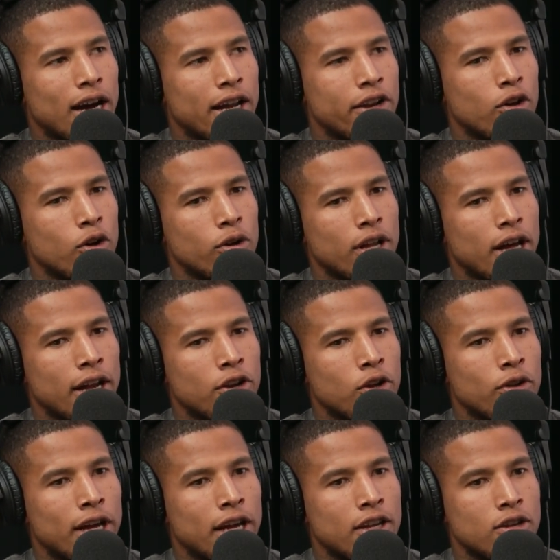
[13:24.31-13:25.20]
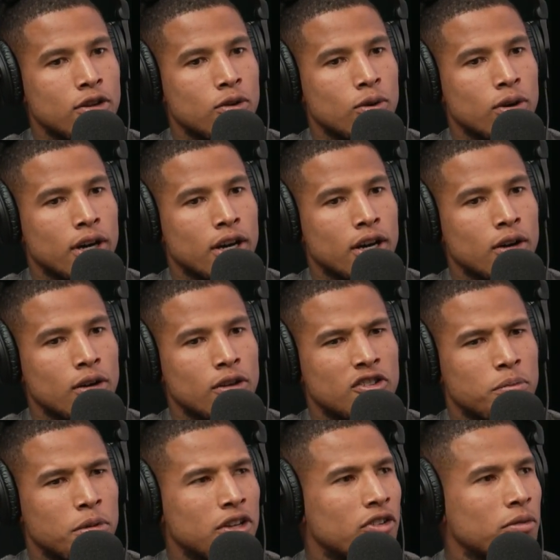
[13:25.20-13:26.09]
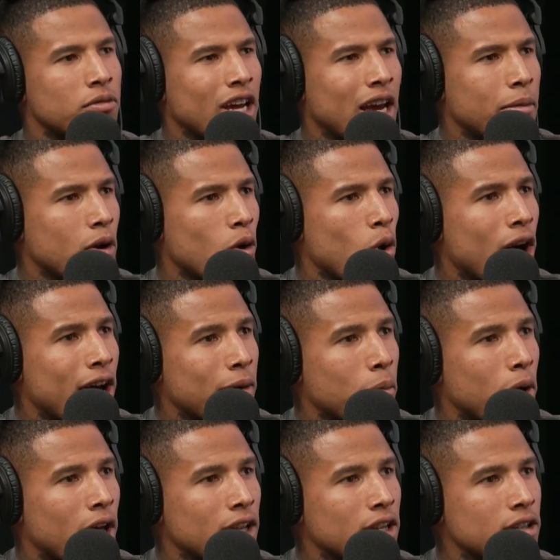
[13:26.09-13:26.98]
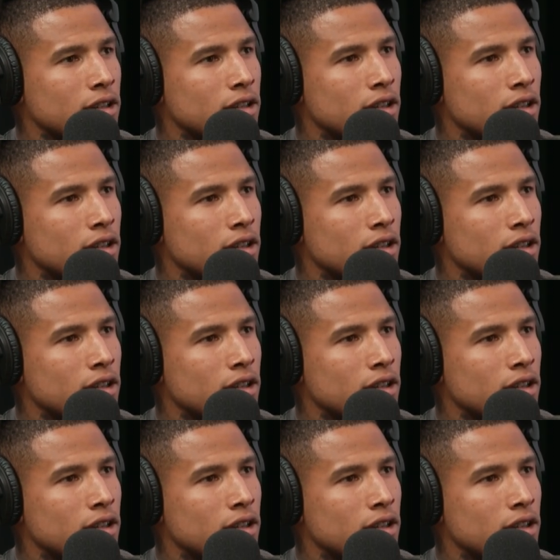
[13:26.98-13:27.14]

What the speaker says: I know that you spent some time in Guatemala.